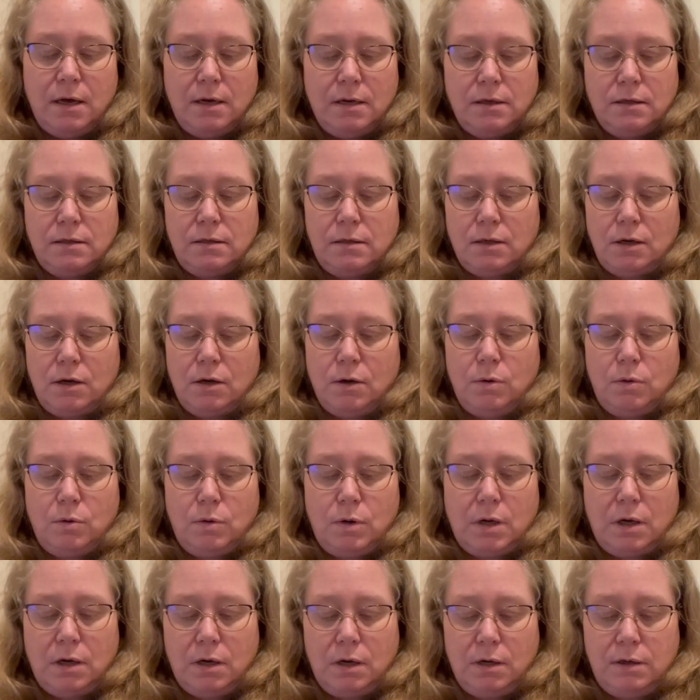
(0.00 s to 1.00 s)
So
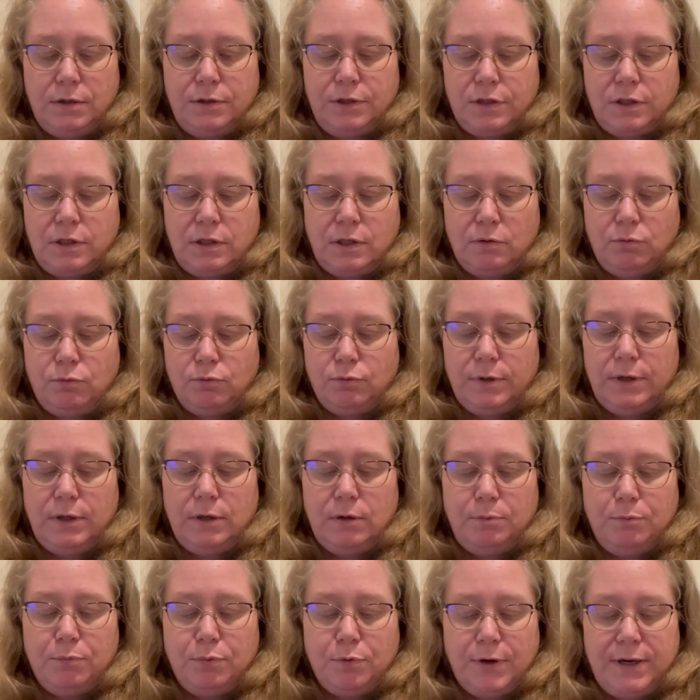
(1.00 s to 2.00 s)
uh, just a
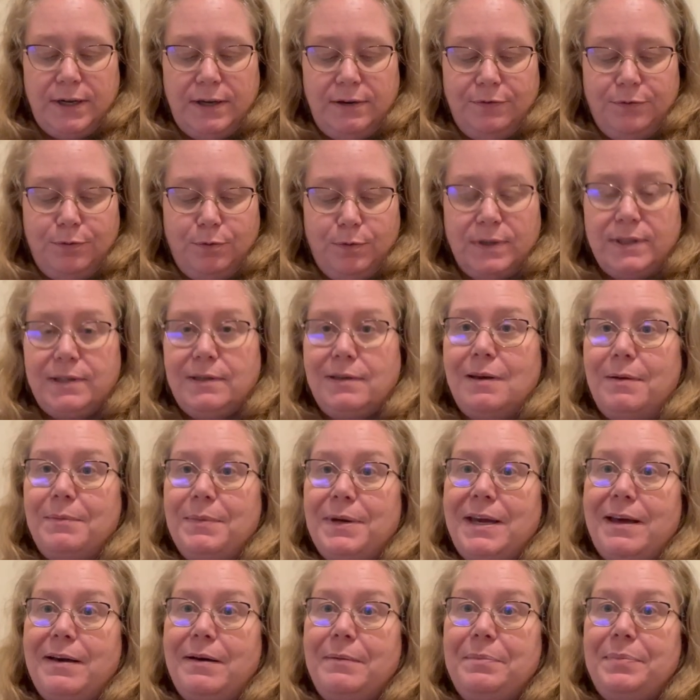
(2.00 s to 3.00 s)
real brief what's
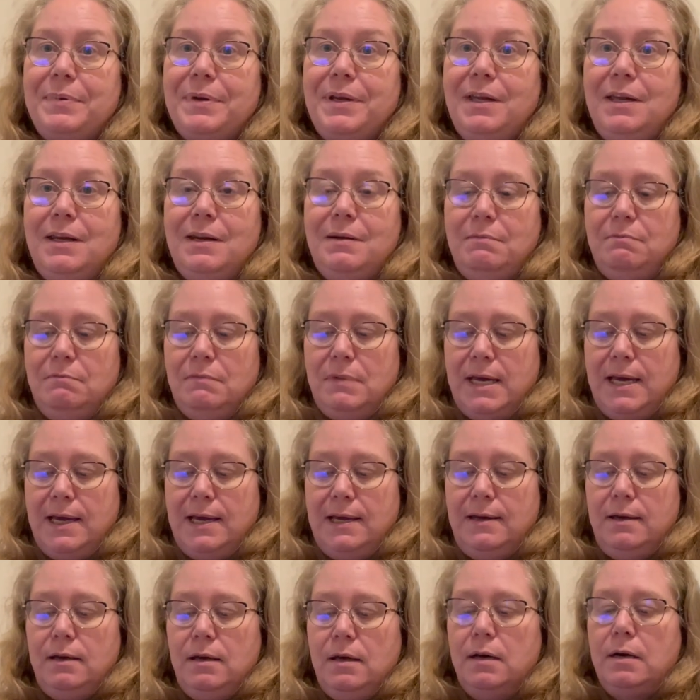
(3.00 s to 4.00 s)
coming up in
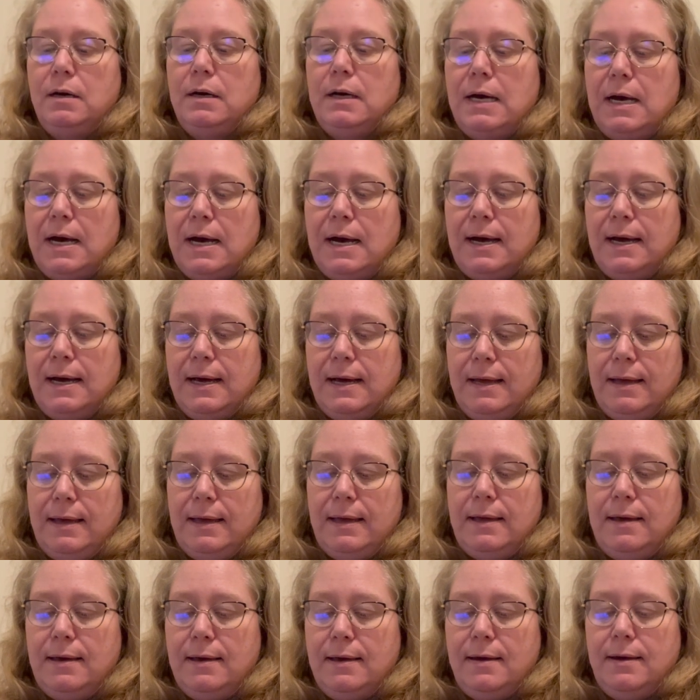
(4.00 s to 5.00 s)
May.
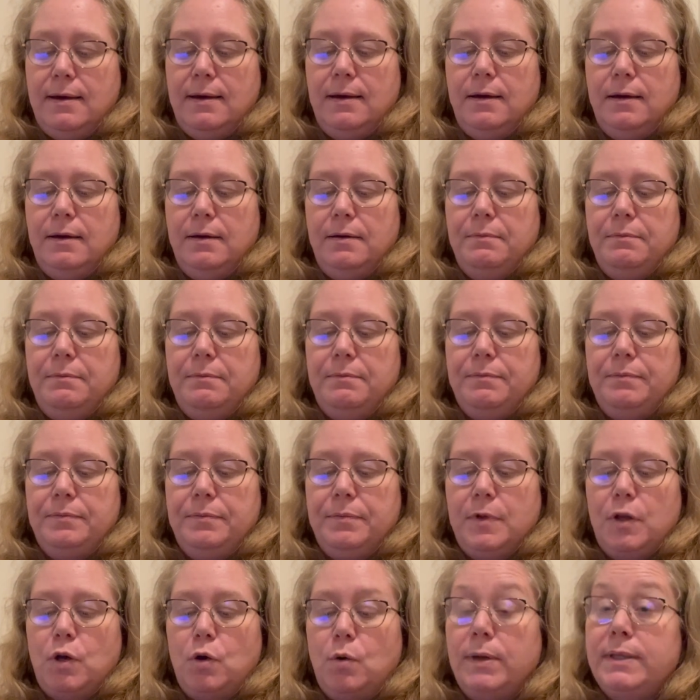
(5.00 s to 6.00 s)
I
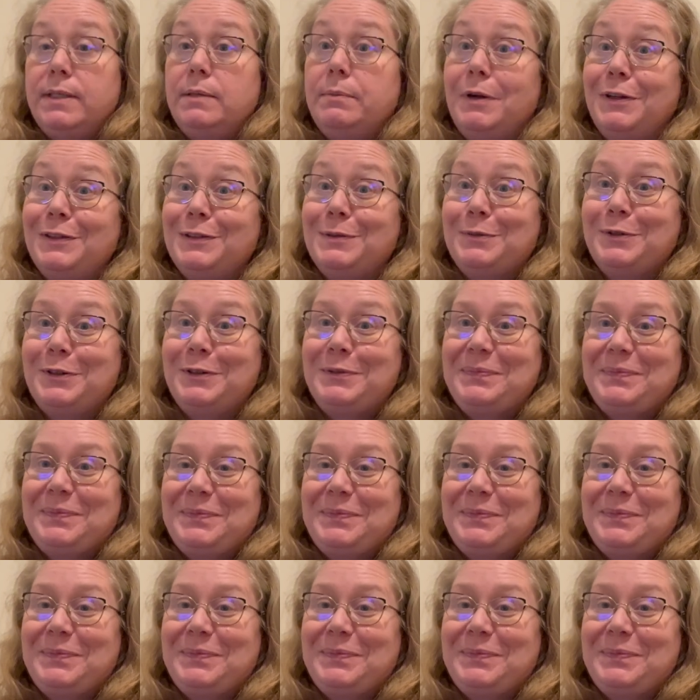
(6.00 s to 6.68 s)
am going to Baltimore.